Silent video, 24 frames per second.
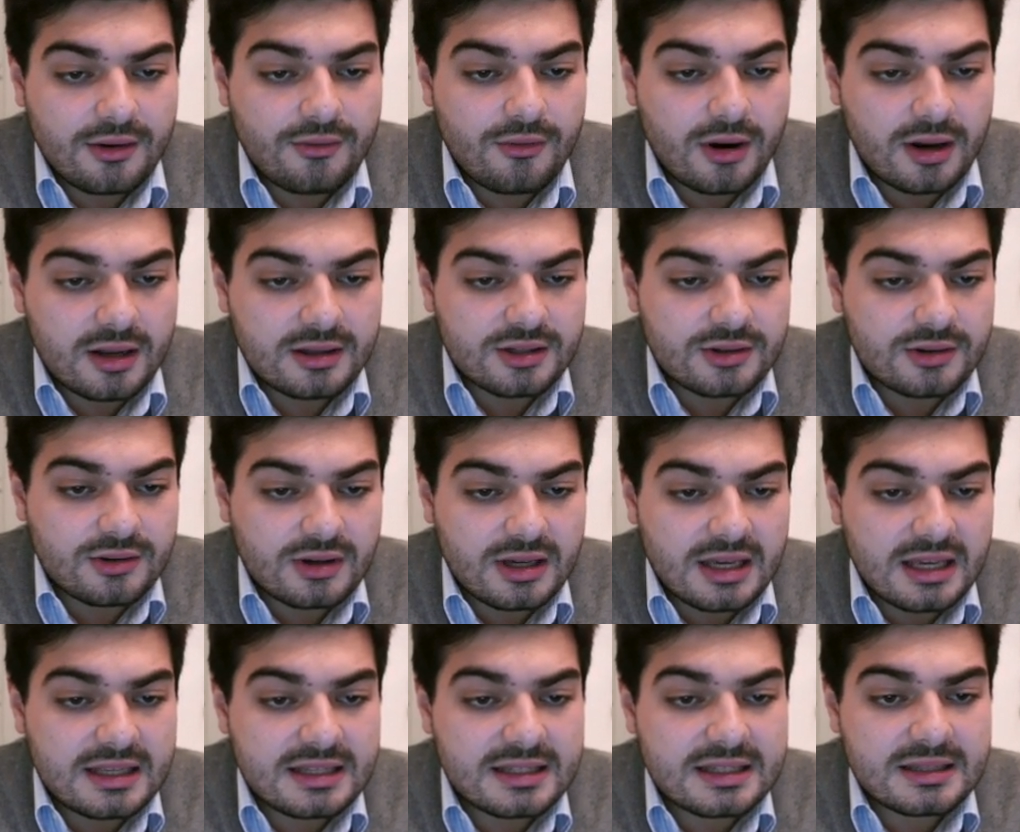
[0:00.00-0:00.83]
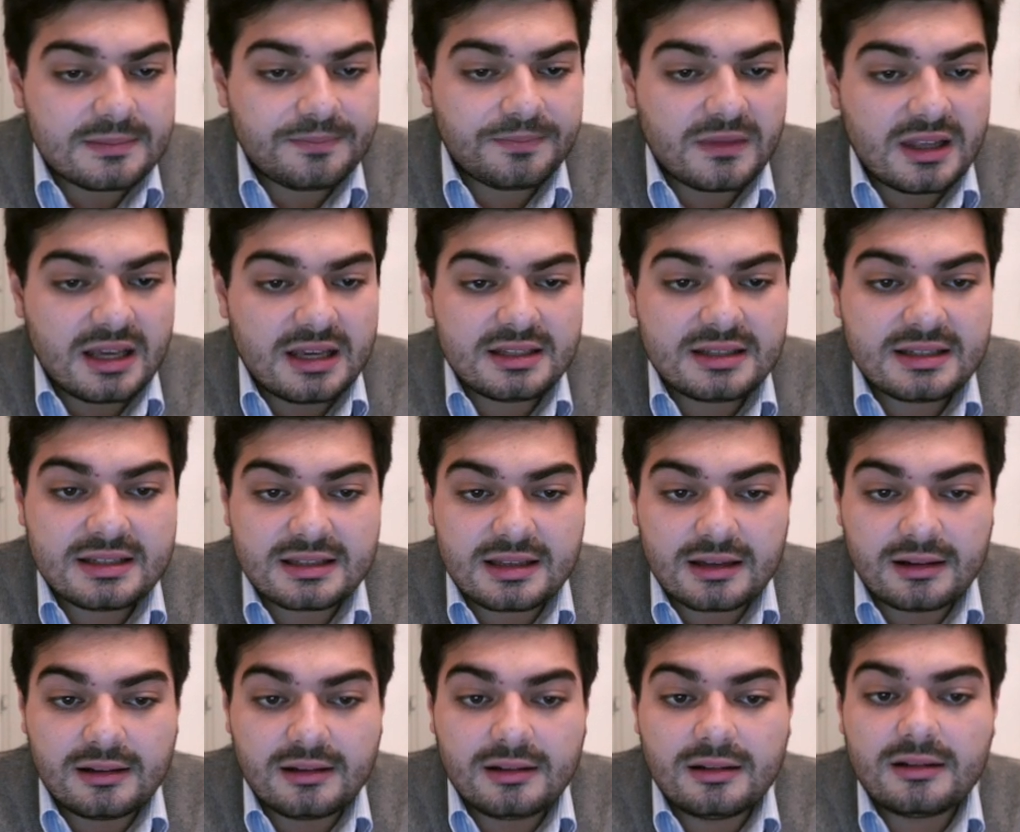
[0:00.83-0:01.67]
you want to do is
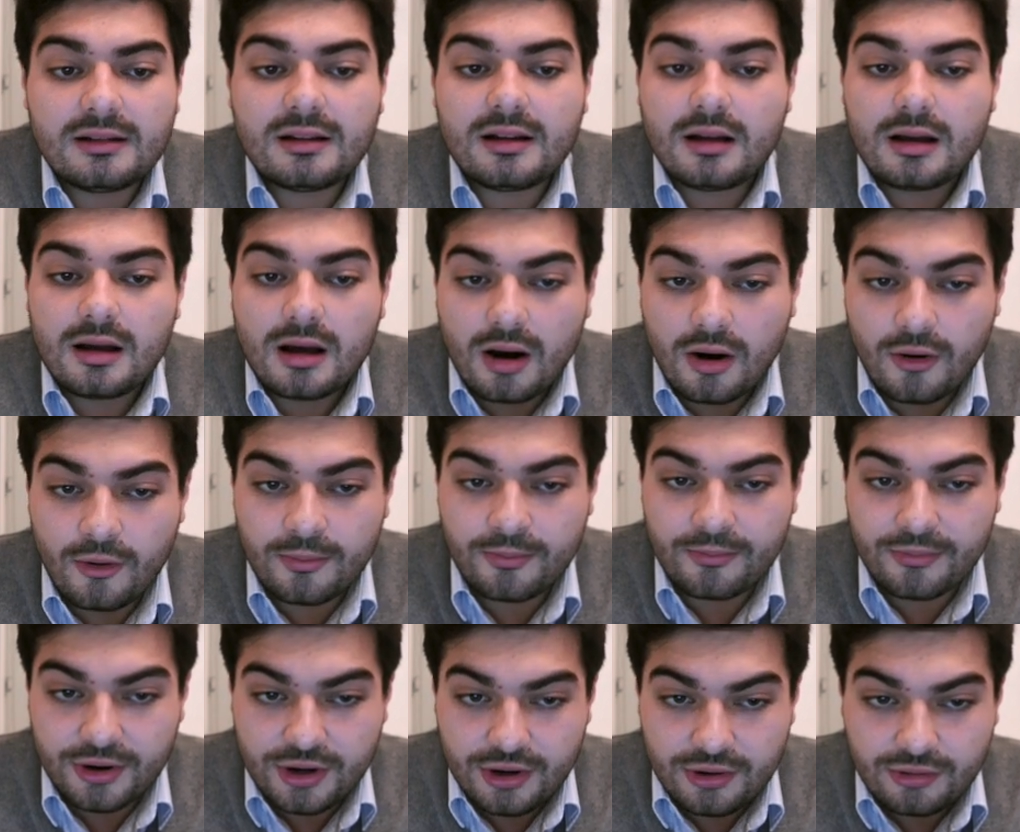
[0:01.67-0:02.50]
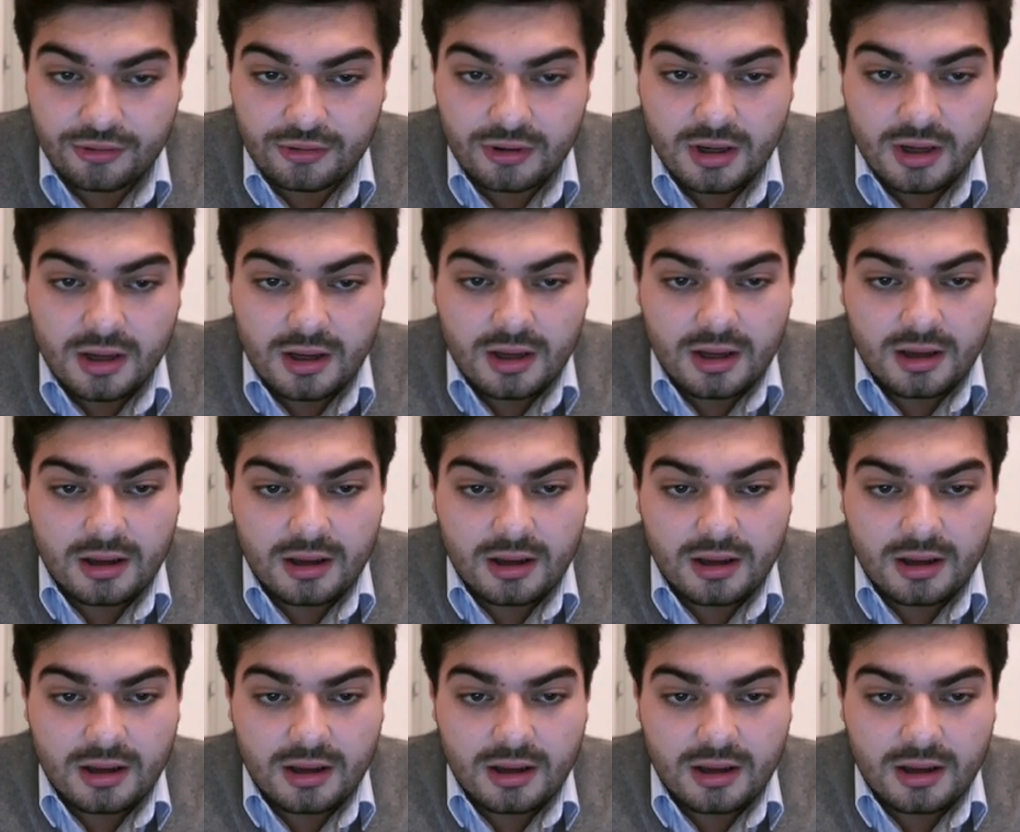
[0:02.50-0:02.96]
install Homebrew,